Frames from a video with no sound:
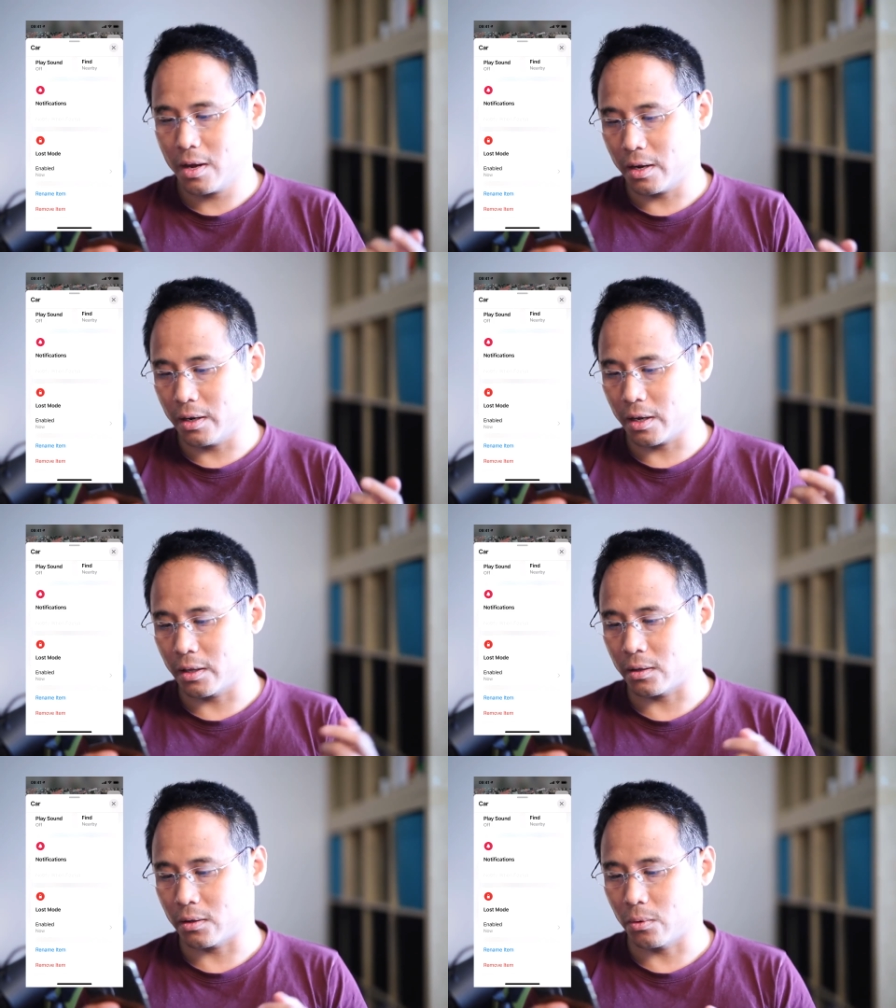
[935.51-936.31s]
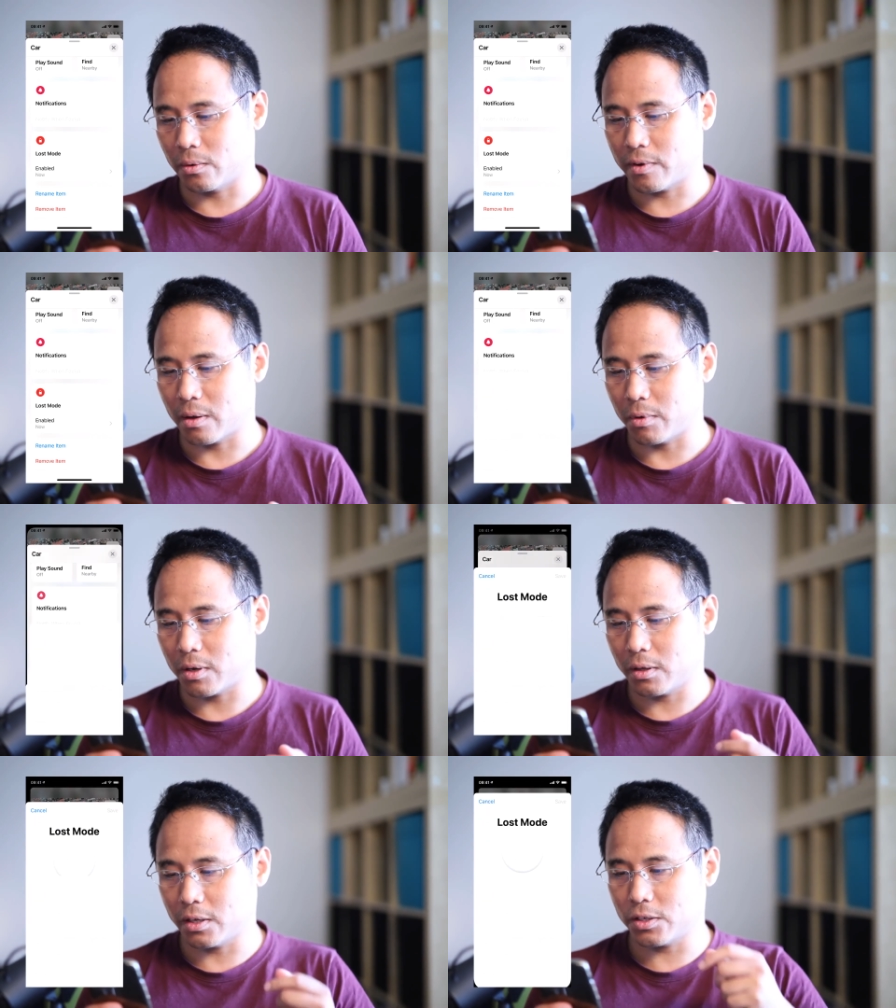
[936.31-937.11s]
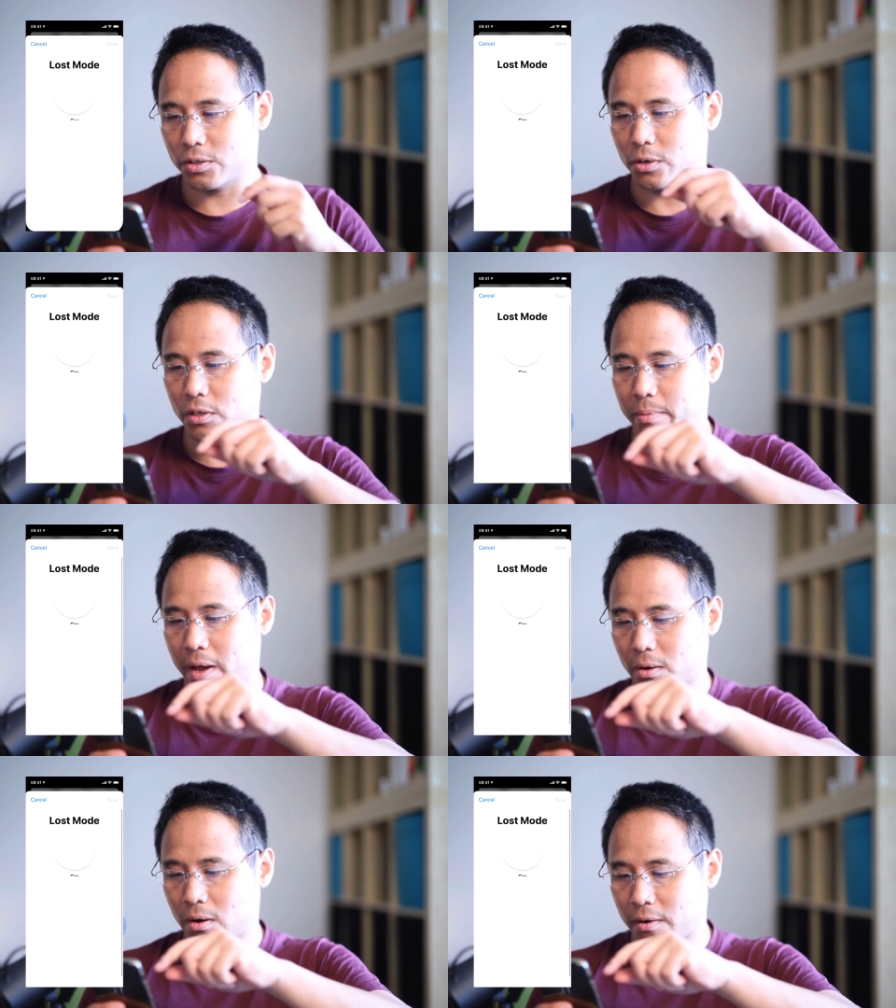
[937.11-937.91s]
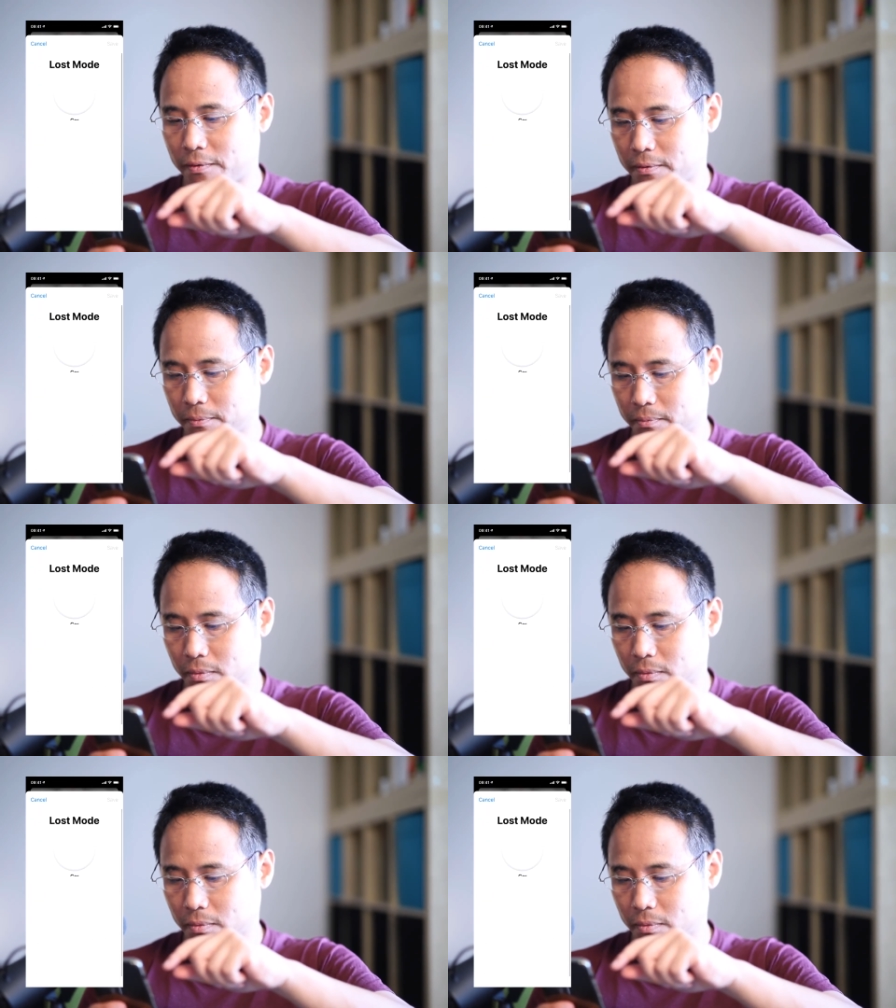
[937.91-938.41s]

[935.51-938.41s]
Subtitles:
and they can notify me. Let's just turn this back off.